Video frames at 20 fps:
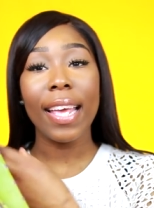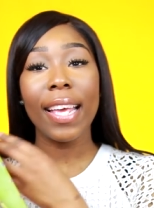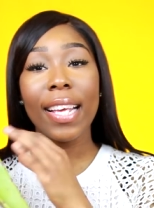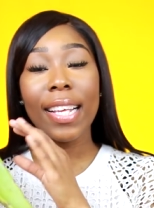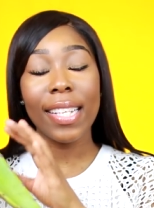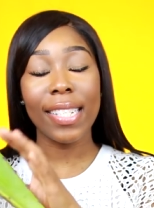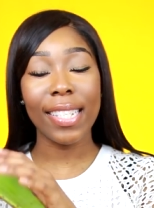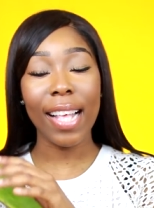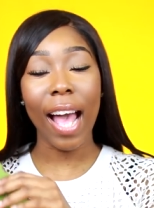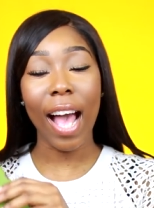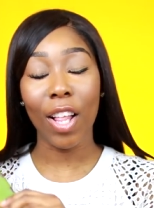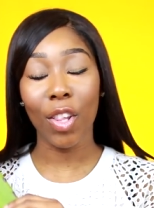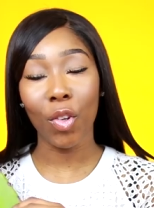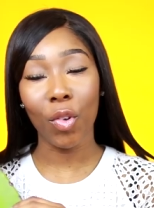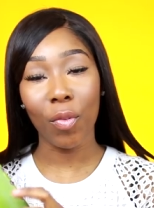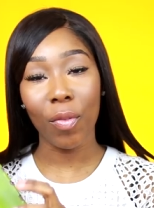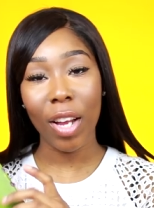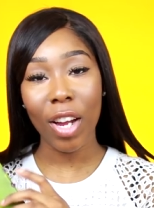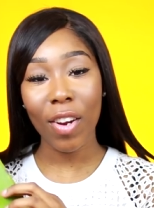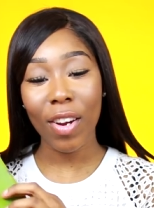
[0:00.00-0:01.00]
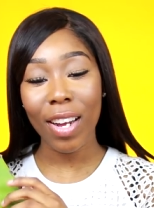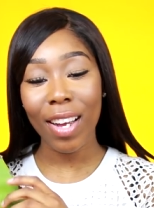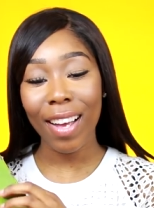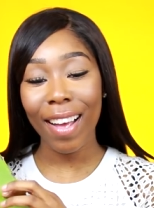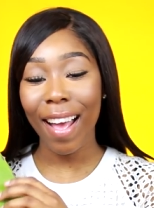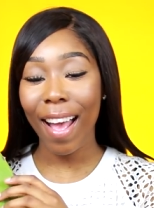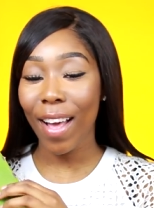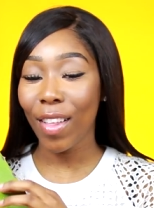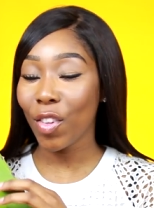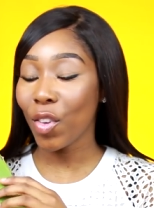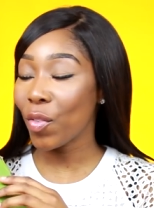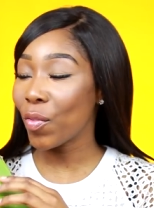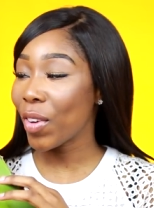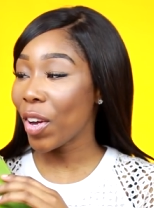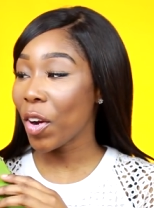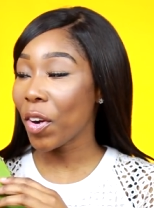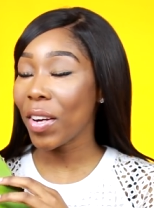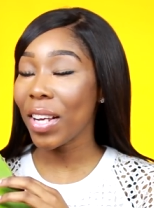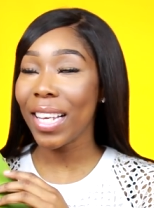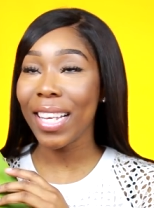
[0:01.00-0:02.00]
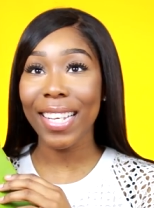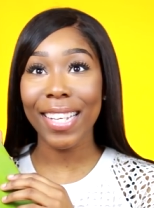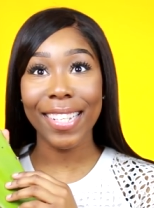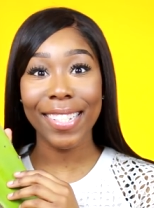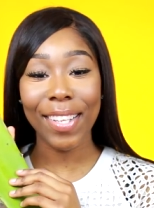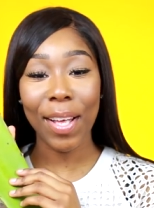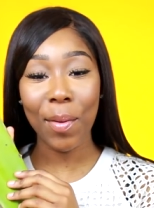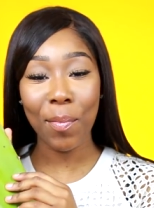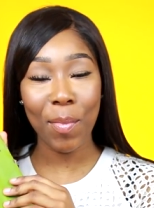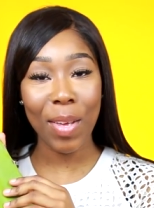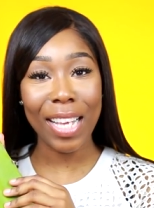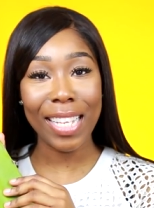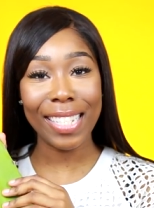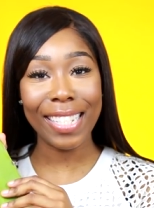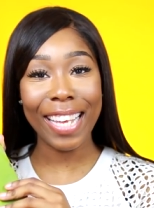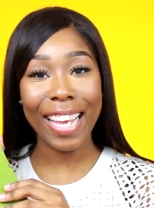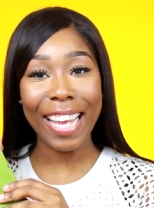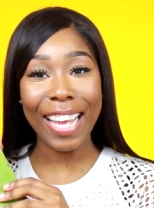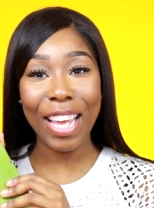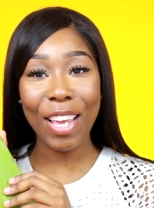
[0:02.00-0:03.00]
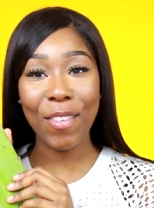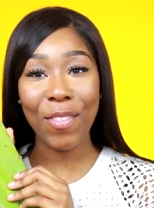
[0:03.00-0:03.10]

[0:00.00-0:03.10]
is aloe vera. Aloe vera is amazing.